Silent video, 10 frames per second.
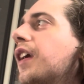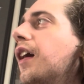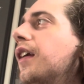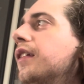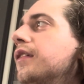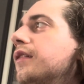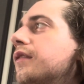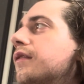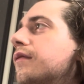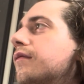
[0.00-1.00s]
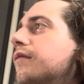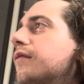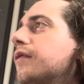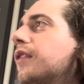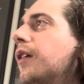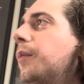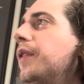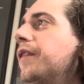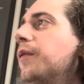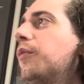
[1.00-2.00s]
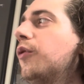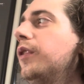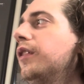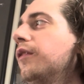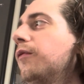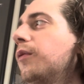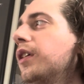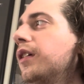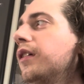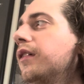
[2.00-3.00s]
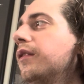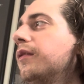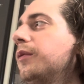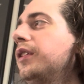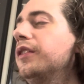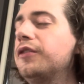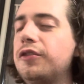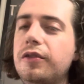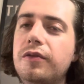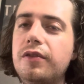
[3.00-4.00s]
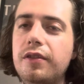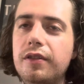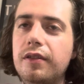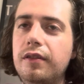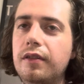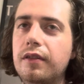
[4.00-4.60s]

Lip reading: kind of a pivot point of where we either choose to